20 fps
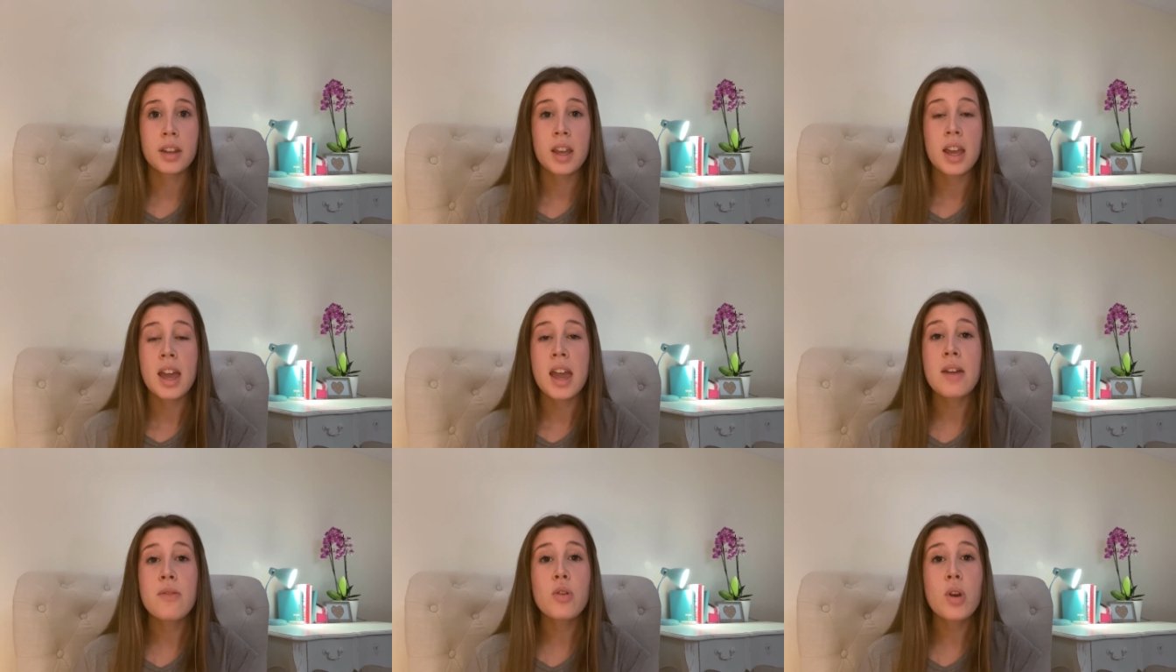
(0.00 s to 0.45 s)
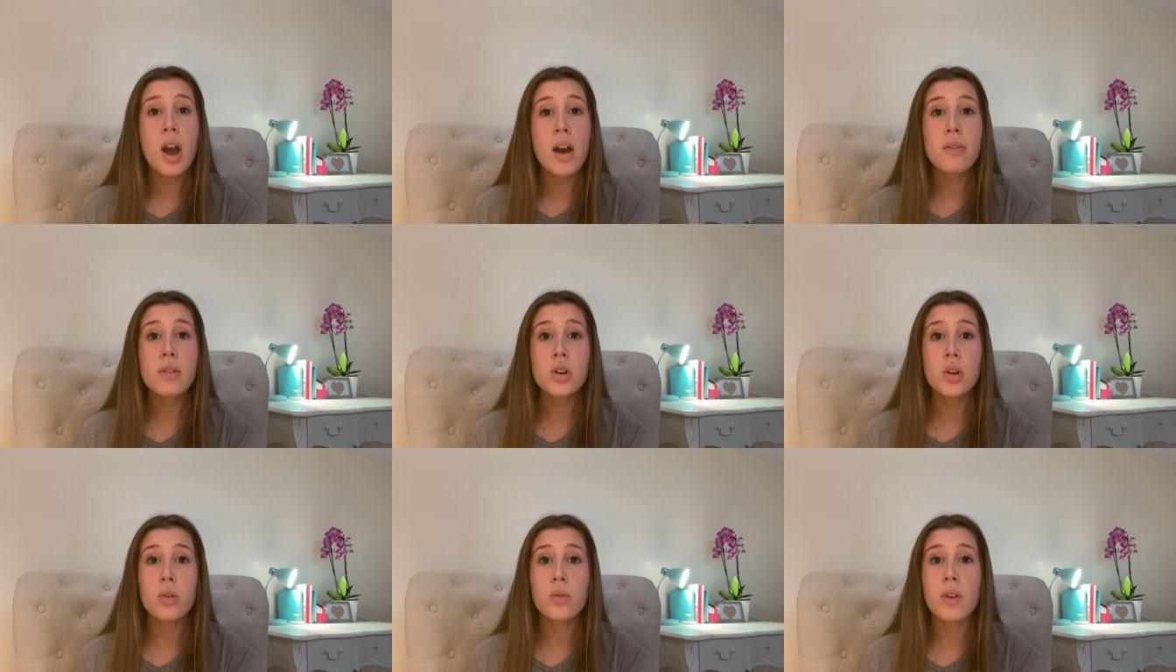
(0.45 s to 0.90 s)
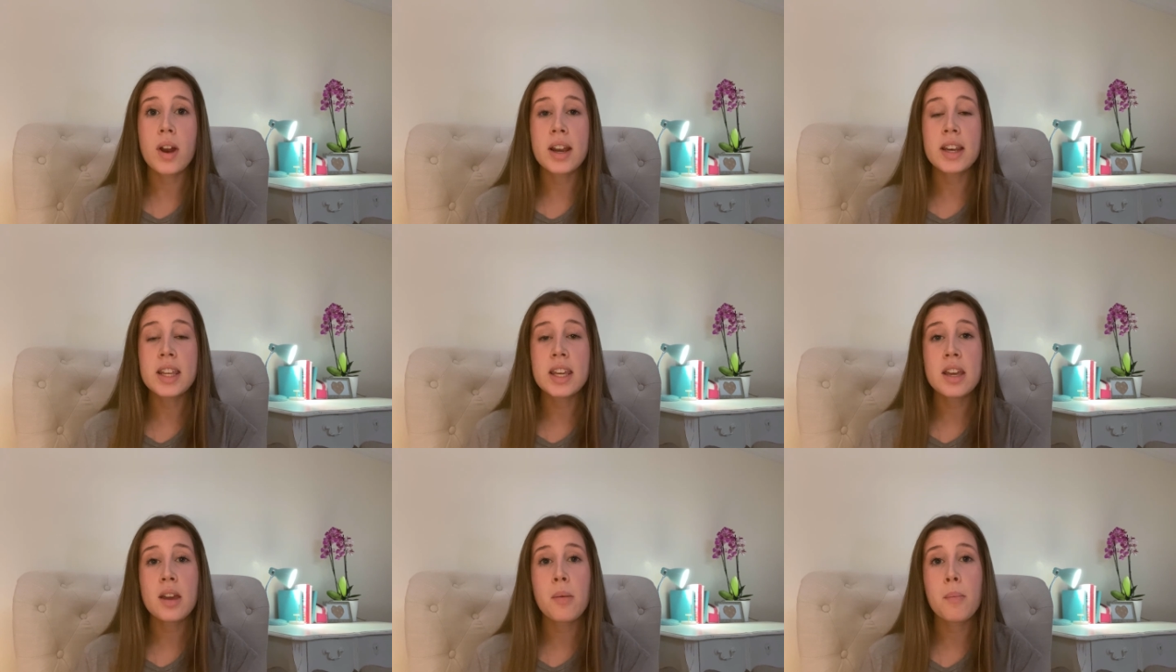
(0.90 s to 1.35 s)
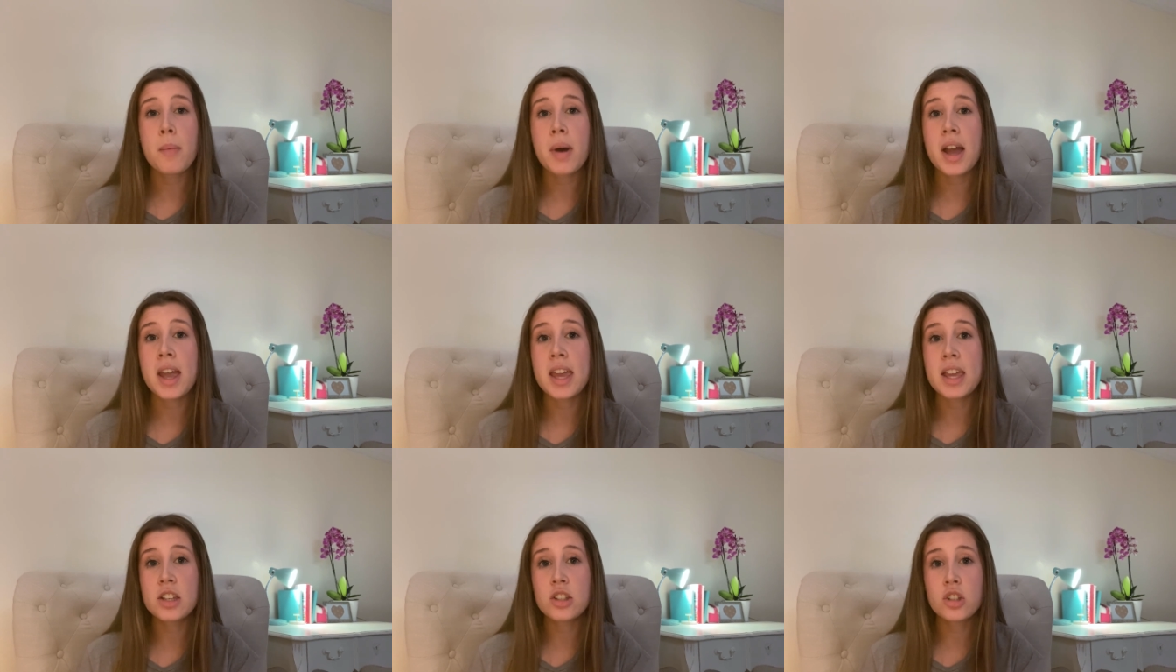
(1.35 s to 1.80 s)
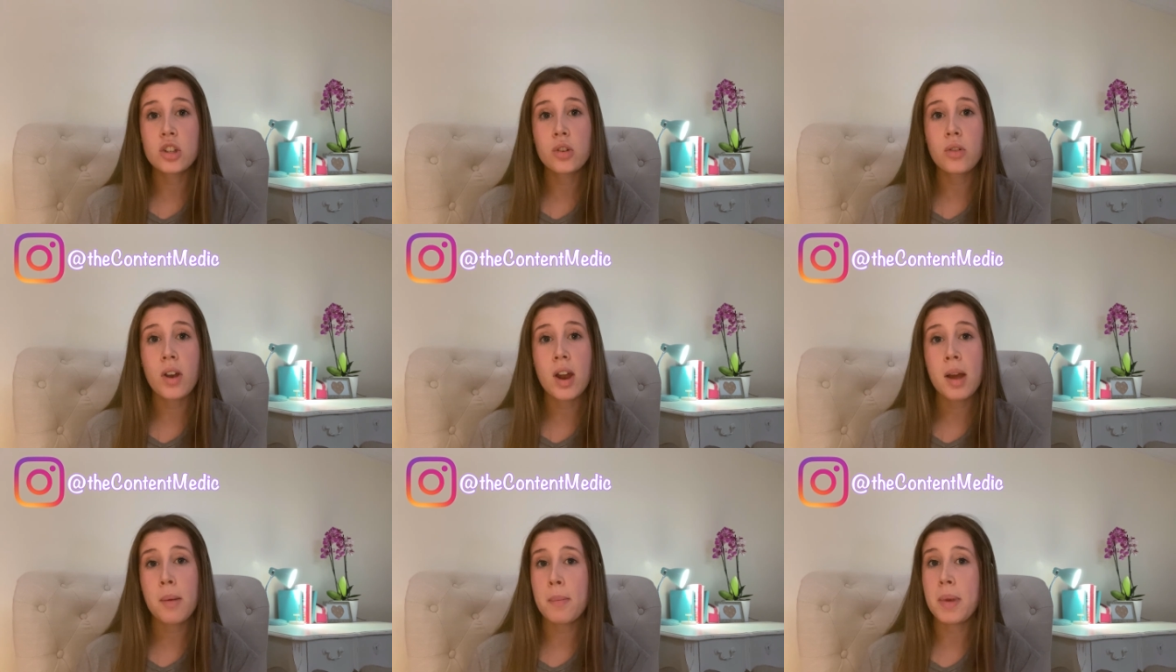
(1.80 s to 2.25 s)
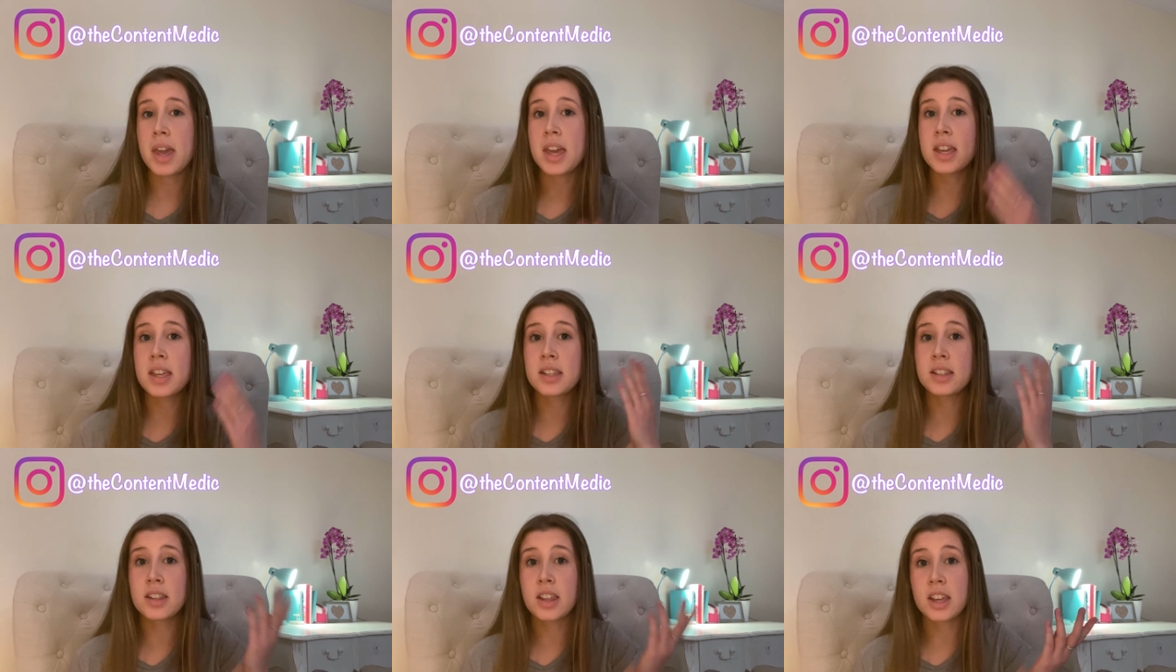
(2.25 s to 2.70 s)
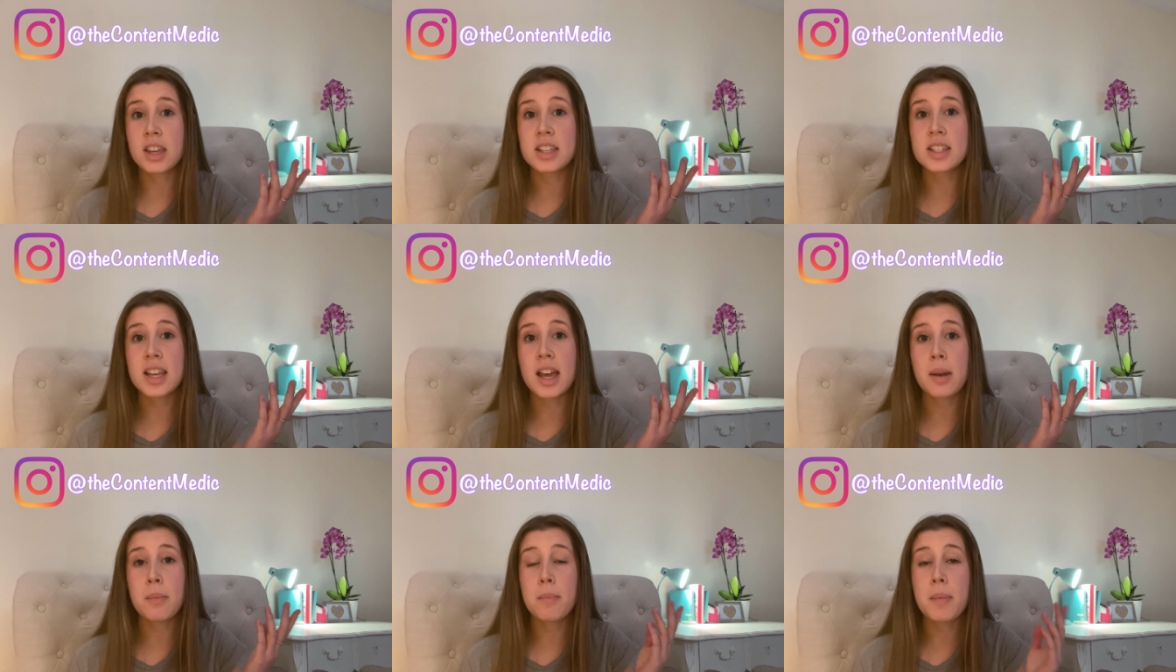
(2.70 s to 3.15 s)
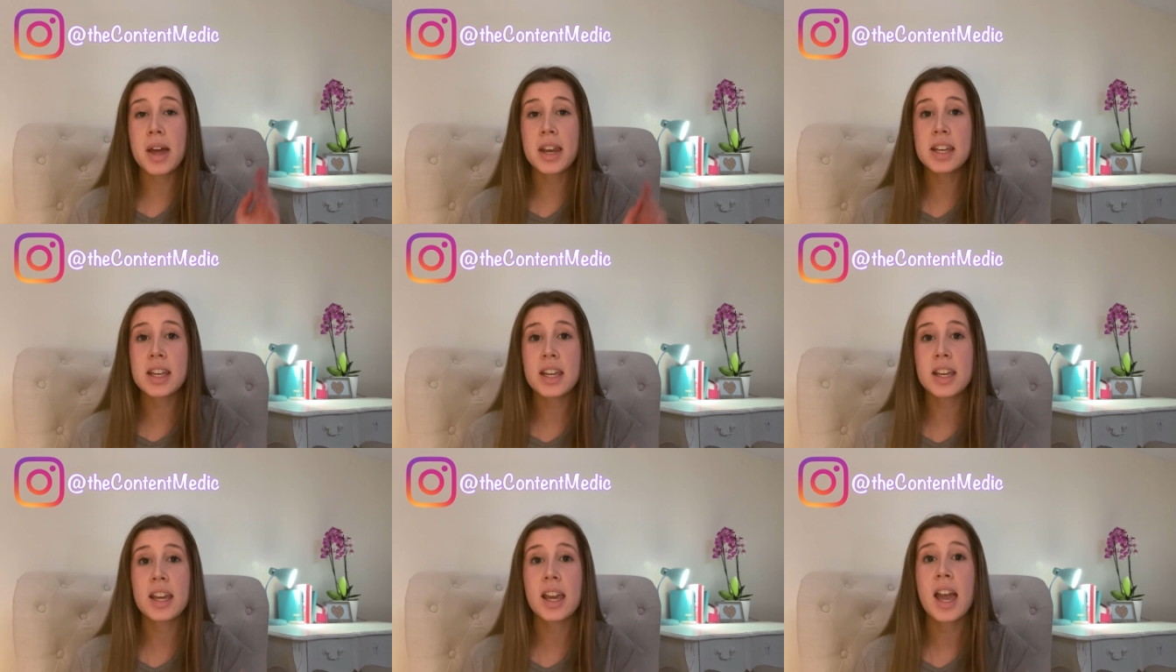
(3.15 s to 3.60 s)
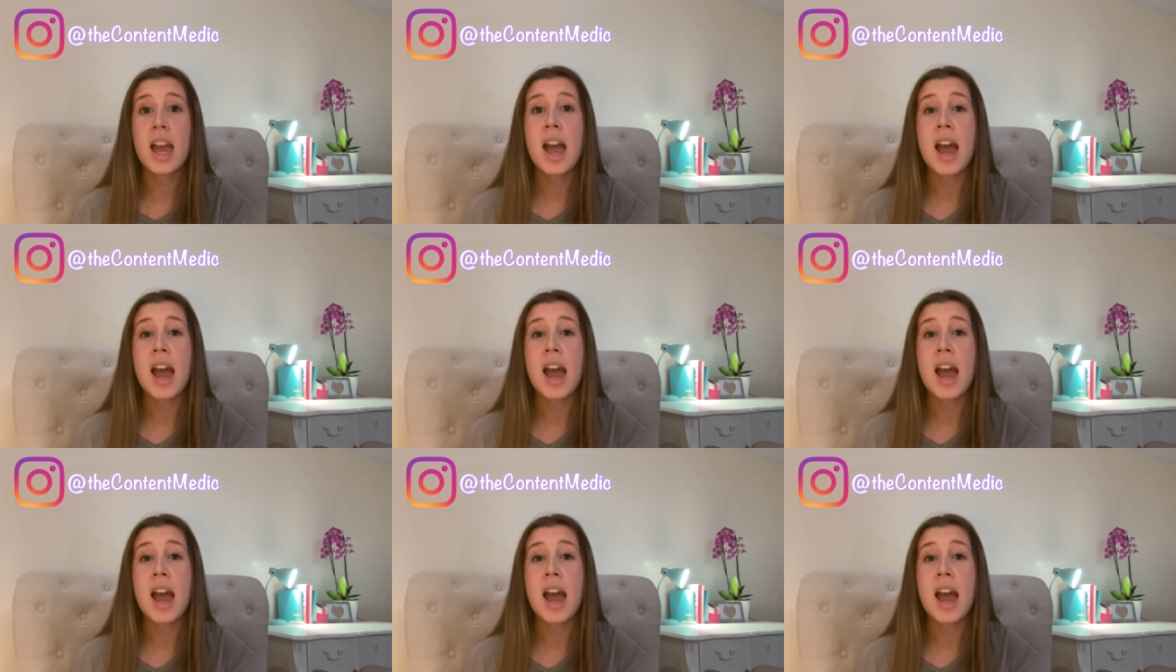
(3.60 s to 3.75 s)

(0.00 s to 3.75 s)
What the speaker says: If you haven't already, my Instagram is The Content Medic,